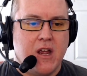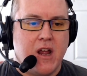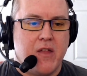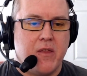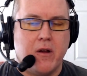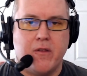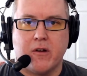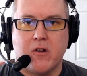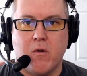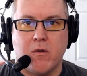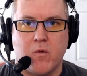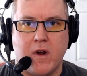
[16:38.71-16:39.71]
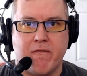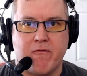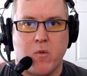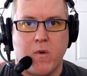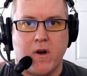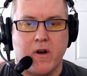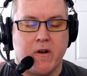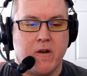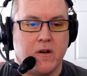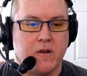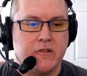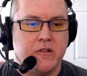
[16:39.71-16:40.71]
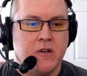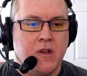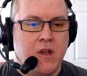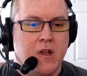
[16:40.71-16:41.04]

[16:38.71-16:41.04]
and they're they're going right for where it hurts.